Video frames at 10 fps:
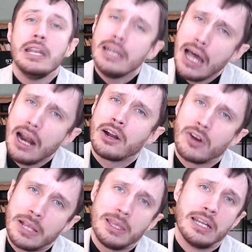Not a
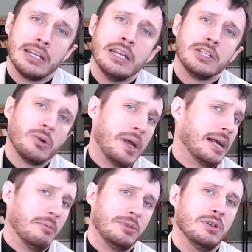great thing to wake
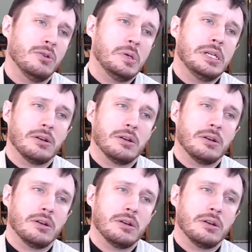up to when